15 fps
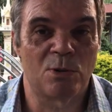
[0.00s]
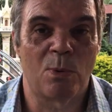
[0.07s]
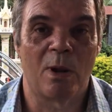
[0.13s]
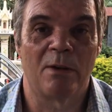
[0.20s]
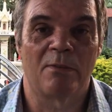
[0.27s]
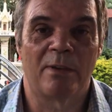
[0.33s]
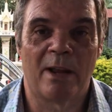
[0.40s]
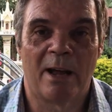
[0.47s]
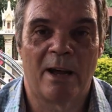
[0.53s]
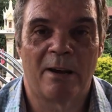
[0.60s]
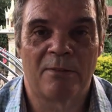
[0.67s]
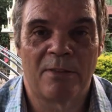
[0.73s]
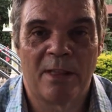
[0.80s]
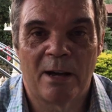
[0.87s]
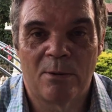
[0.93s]

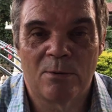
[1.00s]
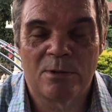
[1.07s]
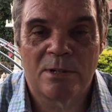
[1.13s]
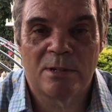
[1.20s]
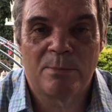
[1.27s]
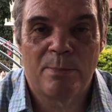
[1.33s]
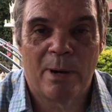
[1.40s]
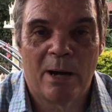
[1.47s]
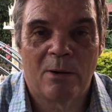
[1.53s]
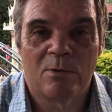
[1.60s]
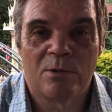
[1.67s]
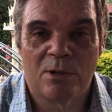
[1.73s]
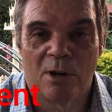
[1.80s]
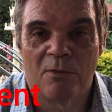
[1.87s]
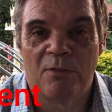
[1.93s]

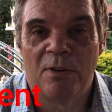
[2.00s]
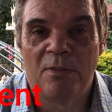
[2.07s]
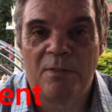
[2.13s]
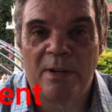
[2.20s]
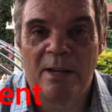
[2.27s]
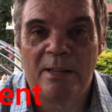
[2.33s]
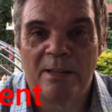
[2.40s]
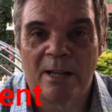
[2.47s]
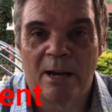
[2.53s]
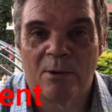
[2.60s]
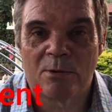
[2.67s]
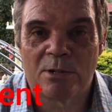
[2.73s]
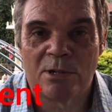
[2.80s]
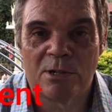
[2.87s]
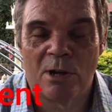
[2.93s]
£12,500 or
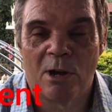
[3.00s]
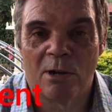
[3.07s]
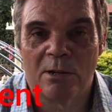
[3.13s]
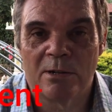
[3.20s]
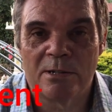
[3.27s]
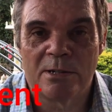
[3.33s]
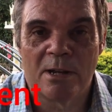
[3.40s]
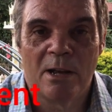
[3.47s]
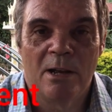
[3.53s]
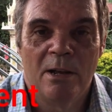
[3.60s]
$15,000